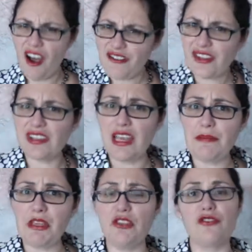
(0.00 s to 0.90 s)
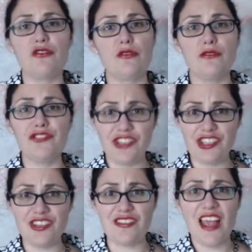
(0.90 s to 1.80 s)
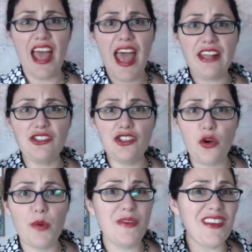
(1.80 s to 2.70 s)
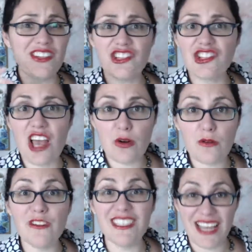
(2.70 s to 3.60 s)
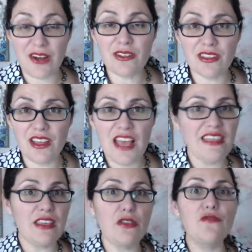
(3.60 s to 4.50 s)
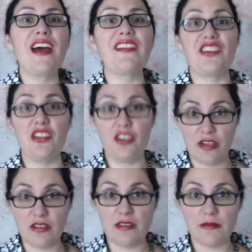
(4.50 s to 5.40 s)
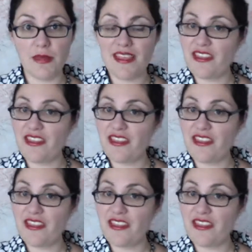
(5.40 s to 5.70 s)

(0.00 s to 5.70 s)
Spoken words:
of claiming your zone of genius and knowing without a shadow of a doubt that you've got the goods,